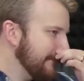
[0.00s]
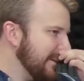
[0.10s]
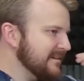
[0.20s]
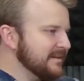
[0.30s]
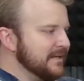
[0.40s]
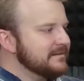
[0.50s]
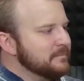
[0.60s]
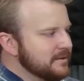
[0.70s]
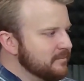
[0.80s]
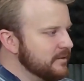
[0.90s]
Is that
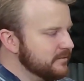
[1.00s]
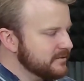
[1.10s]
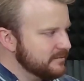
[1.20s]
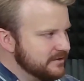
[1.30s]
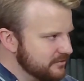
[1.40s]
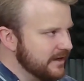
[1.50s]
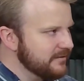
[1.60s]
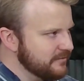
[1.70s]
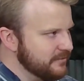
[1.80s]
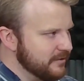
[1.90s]
something people should be
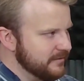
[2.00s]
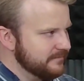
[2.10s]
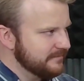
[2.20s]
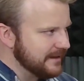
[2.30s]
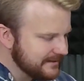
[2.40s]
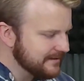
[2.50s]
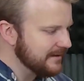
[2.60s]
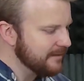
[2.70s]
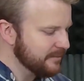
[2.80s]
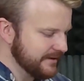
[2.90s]
striving for? That's the
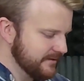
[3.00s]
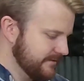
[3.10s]
topic.